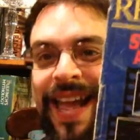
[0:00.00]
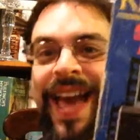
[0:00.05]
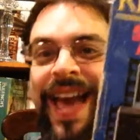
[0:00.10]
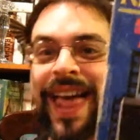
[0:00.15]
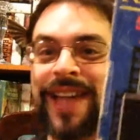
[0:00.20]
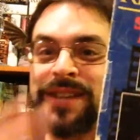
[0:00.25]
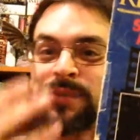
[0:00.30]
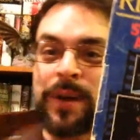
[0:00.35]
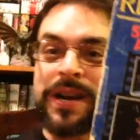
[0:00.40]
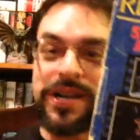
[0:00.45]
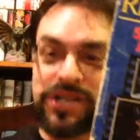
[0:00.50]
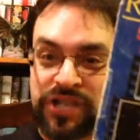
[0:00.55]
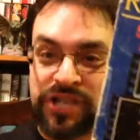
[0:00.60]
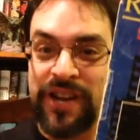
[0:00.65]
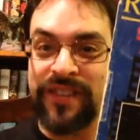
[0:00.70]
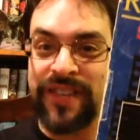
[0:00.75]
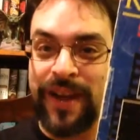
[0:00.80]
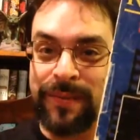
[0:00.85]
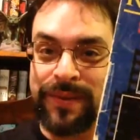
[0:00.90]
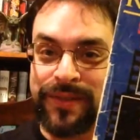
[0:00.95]
And I just wanted to
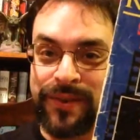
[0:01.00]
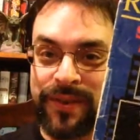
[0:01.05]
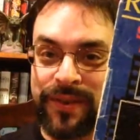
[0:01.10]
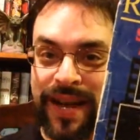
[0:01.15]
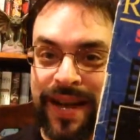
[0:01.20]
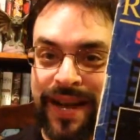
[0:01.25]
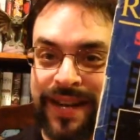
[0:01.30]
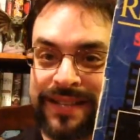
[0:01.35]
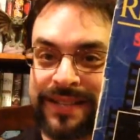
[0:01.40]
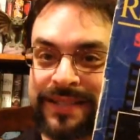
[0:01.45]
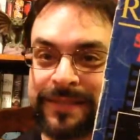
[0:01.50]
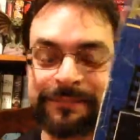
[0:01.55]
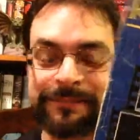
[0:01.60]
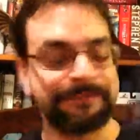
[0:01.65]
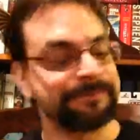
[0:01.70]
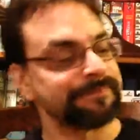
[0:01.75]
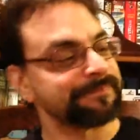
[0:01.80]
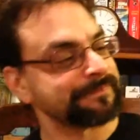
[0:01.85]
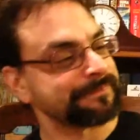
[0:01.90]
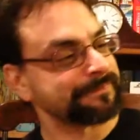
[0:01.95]
share that with you guys.
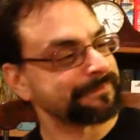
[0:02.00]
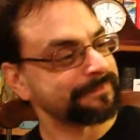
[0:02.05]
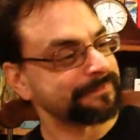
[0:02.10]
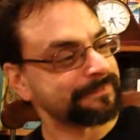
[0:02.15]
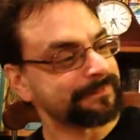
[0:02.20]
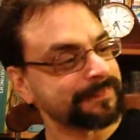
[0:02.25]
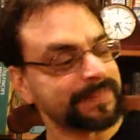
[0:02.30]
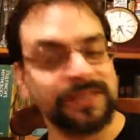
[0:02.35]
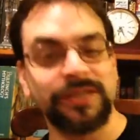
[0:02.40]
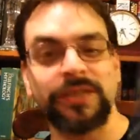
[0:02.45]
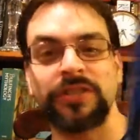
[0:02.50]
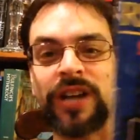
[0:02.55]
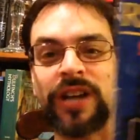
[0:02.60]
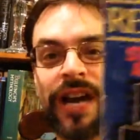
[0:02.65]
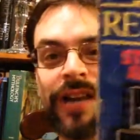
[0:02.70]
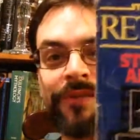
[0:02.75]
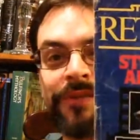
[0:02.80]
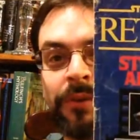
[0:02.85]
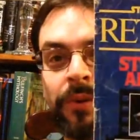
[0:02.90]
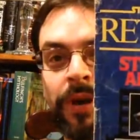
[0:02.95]
So,
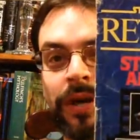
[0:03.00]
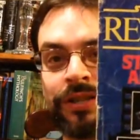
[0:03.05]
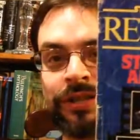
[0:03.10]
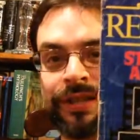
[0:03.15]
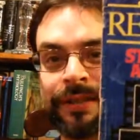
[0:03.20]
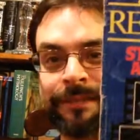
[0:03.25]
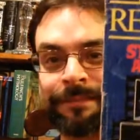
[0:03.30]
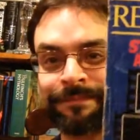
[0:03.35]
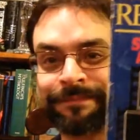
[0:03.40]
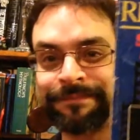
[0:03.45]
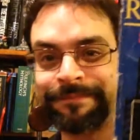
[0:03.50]
John, if you're watching,